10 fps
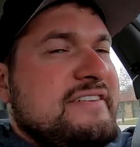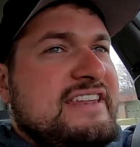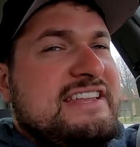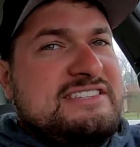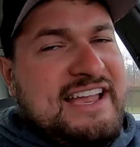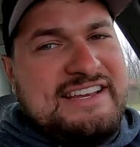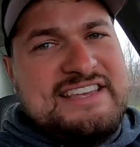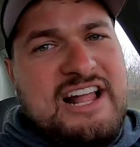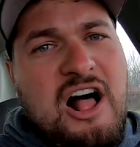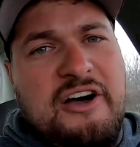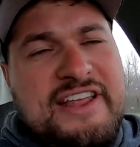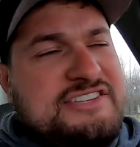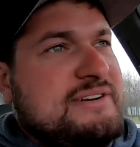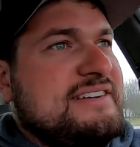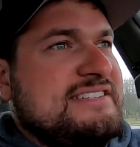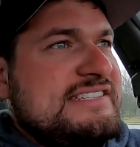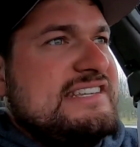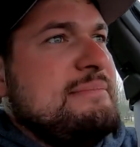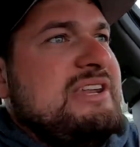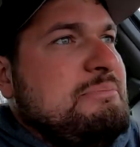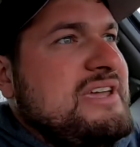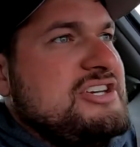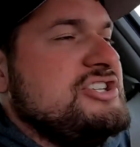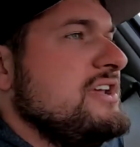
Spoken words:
and it's, like I said, holidays around the season, I'm in a pinch.